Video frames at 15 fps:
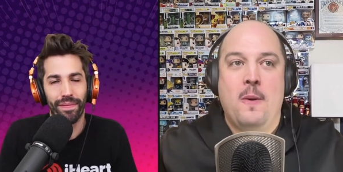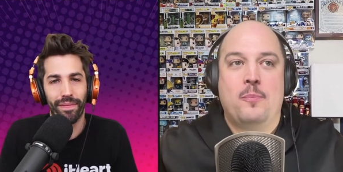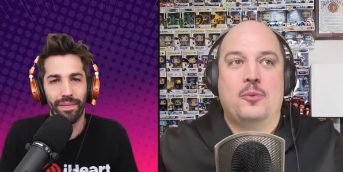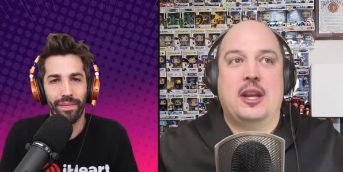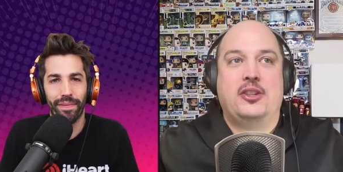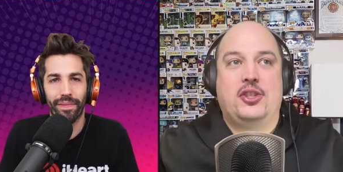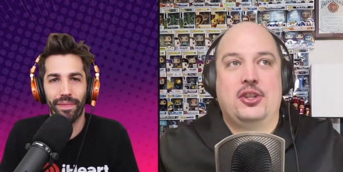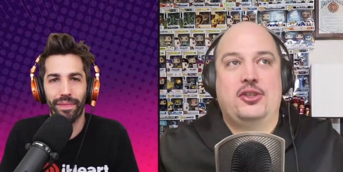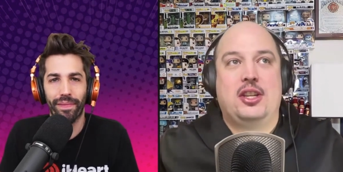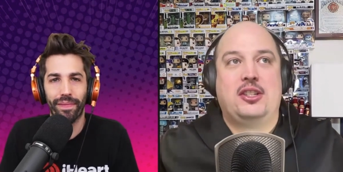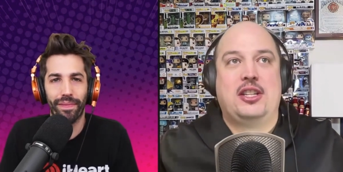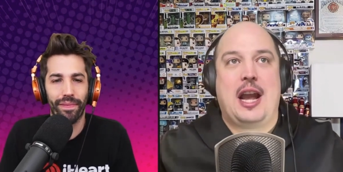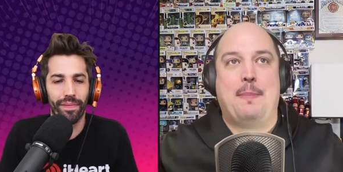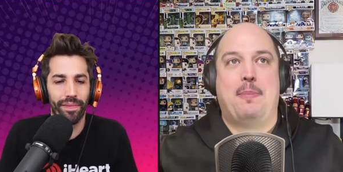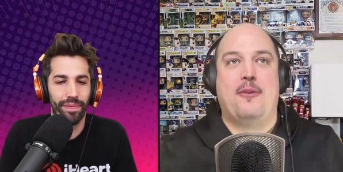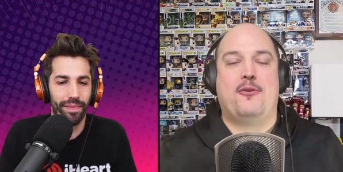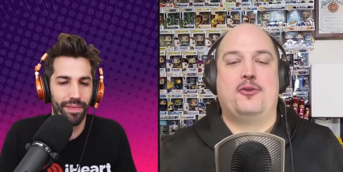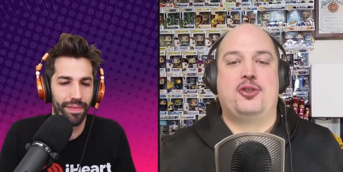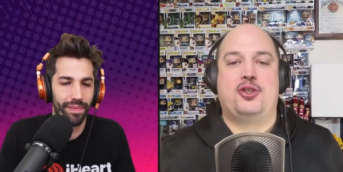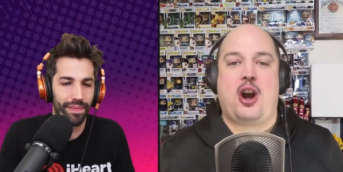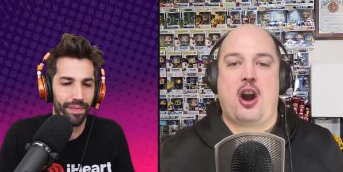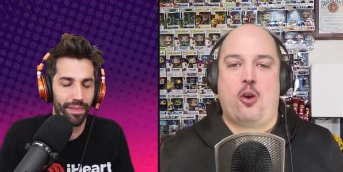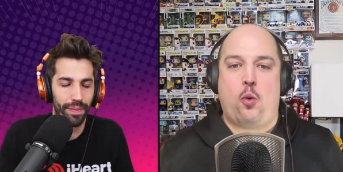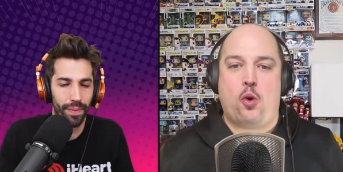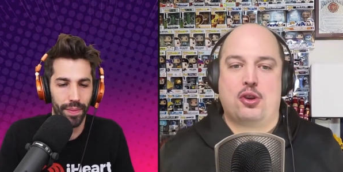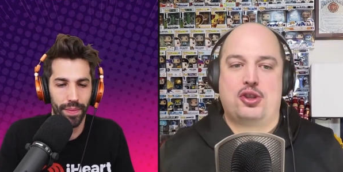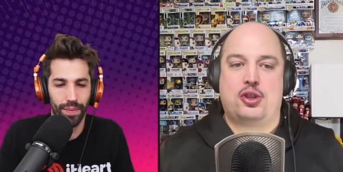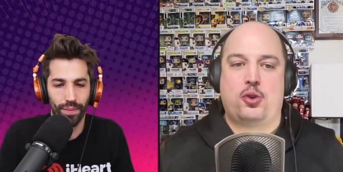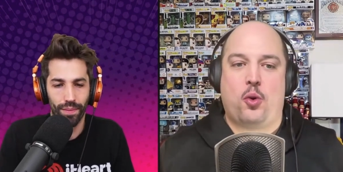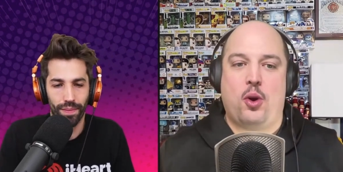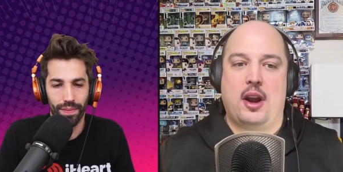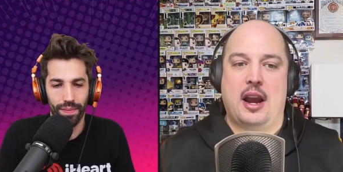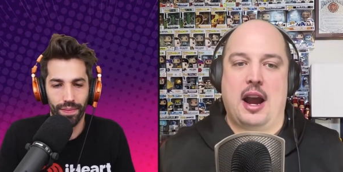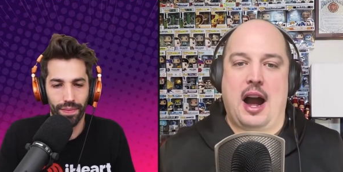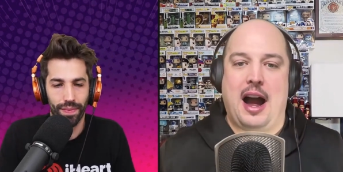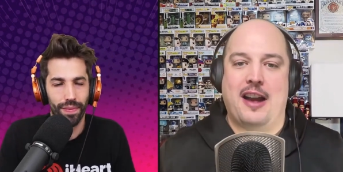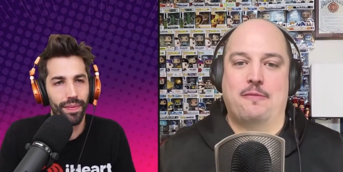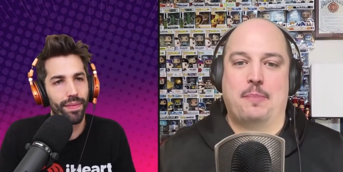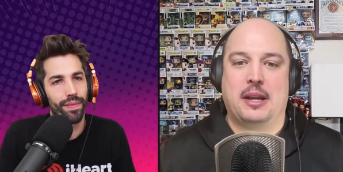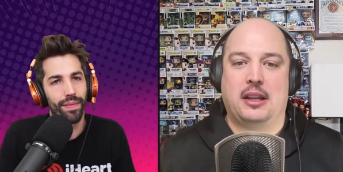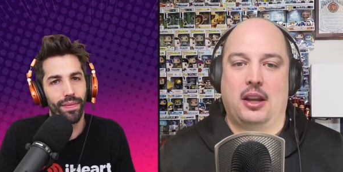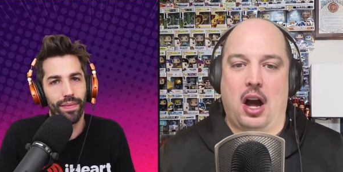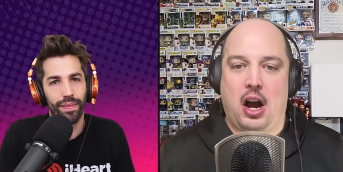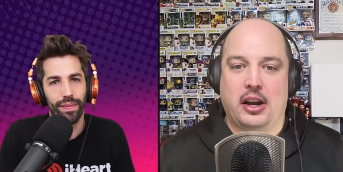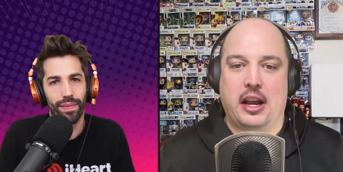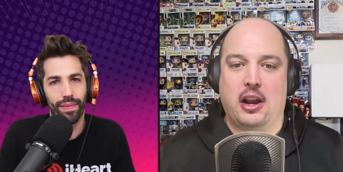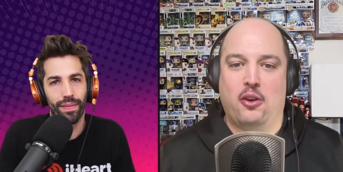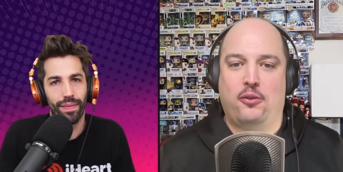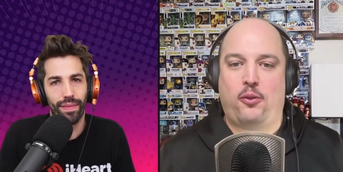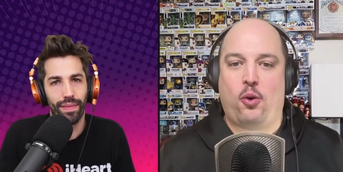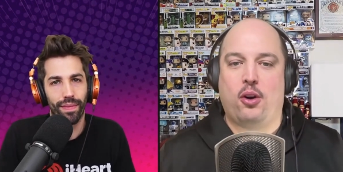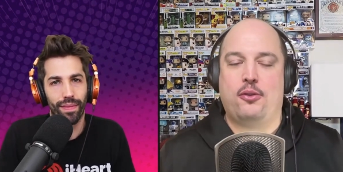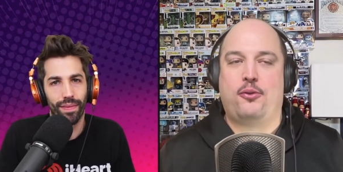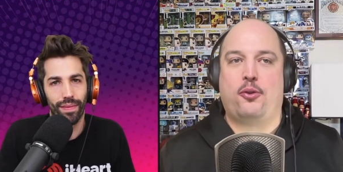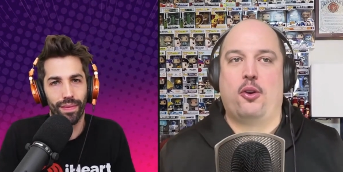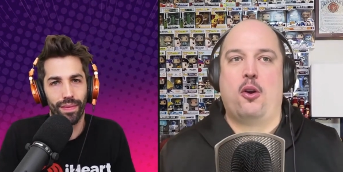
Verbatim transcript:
Speaker 1: This is the type of Star Wars story I've been longing for for